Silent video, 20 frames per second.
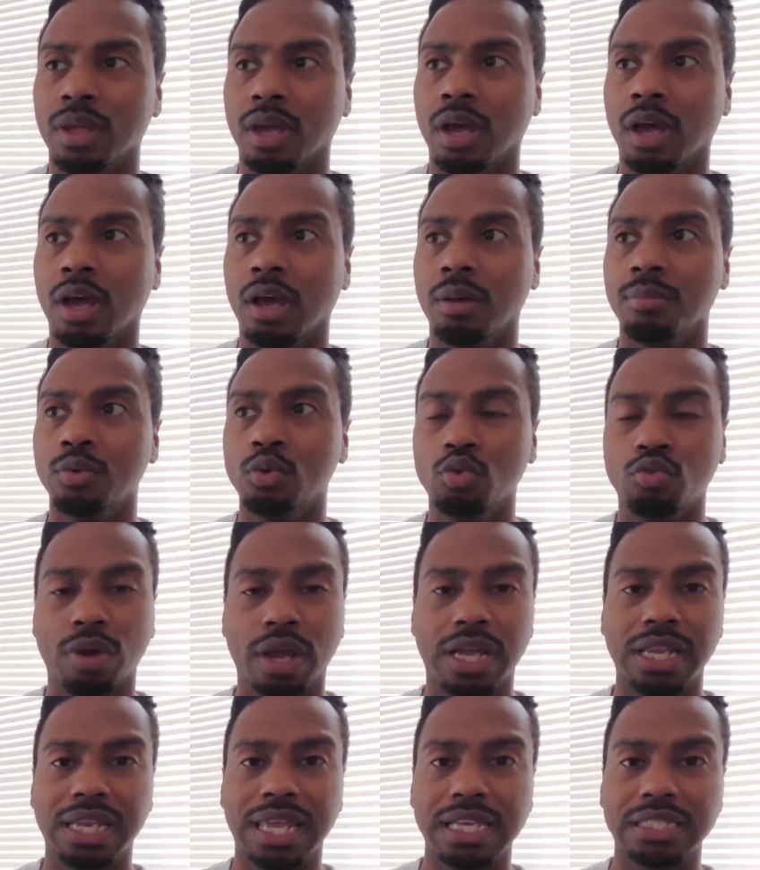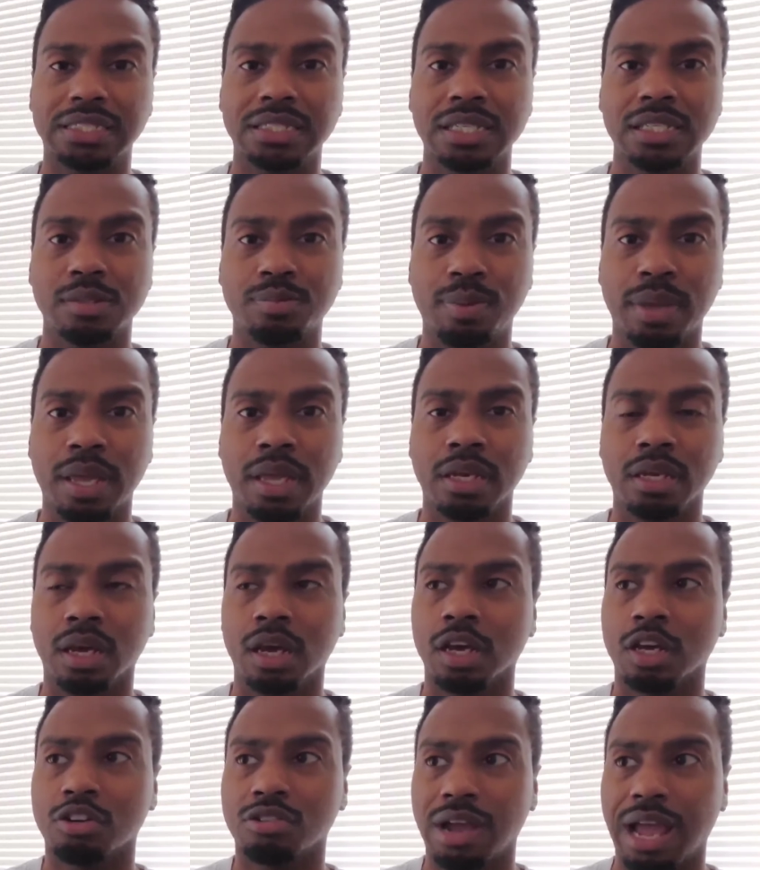New regulations being
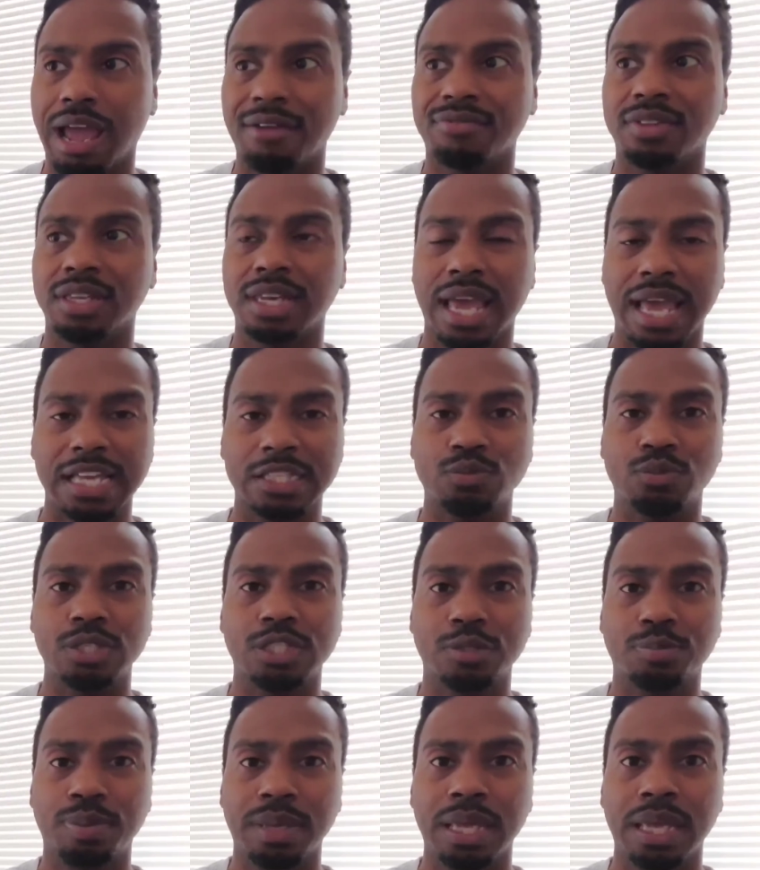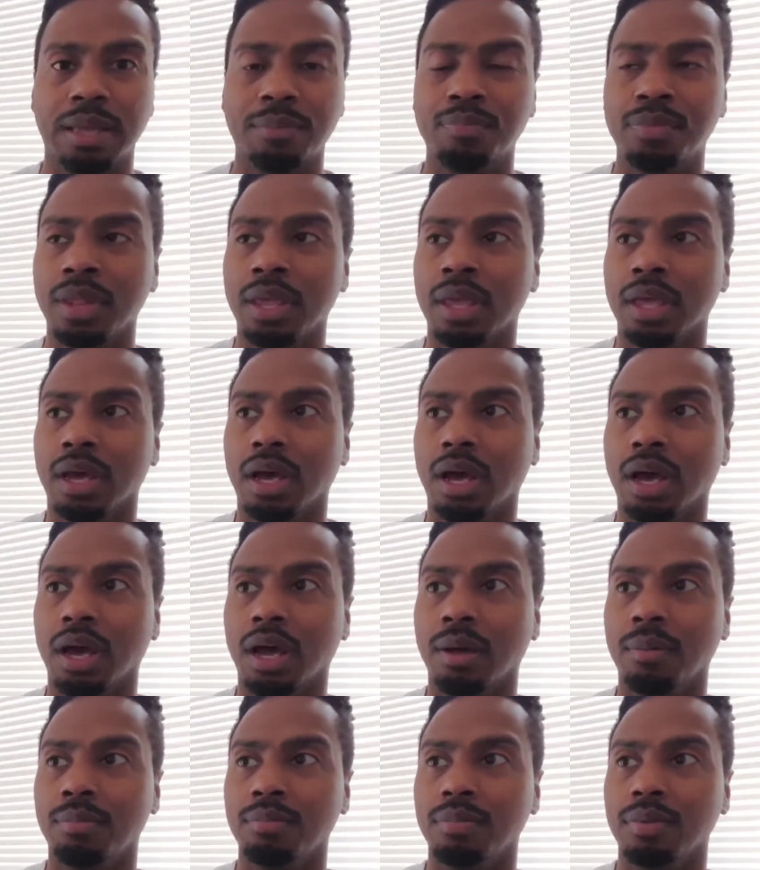crafted as we speak.
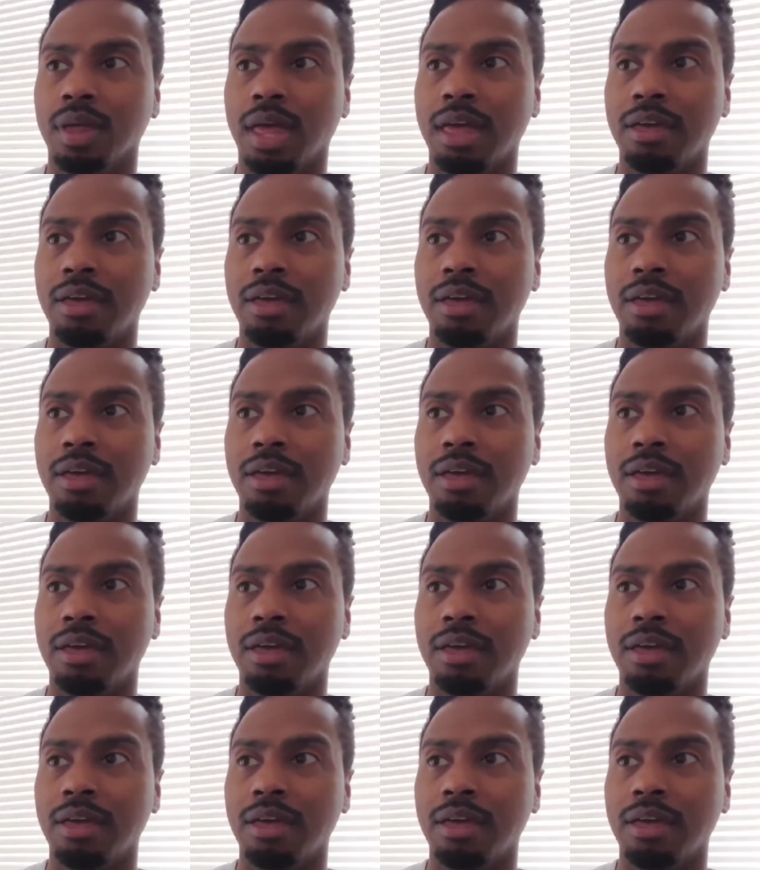FIAA